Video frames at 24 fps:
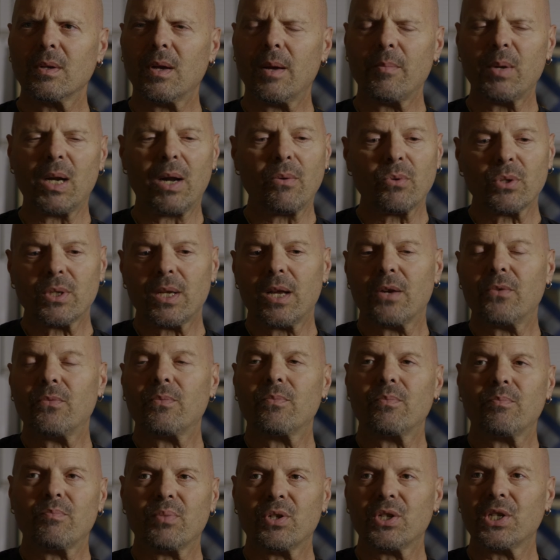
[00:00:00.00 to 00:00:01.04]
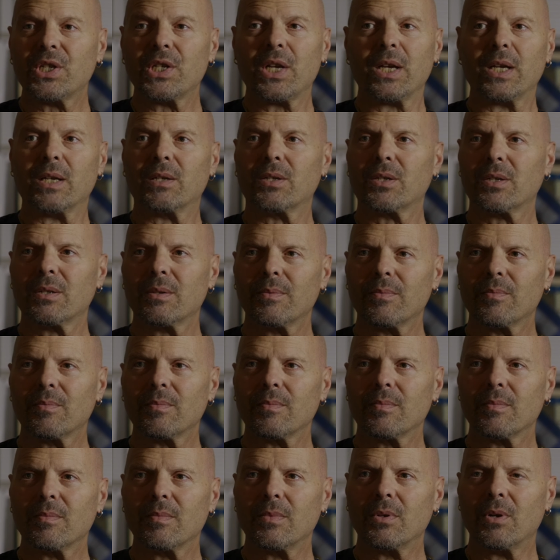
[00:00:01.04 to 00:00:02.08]
I mean, I was like 6,
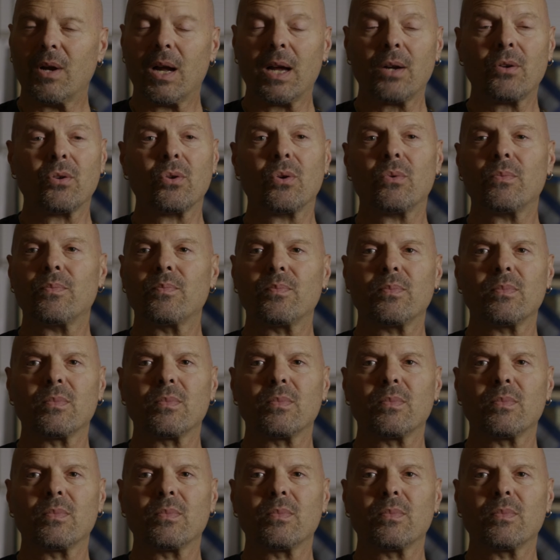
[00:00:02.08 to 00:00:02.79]
you know, I don't know.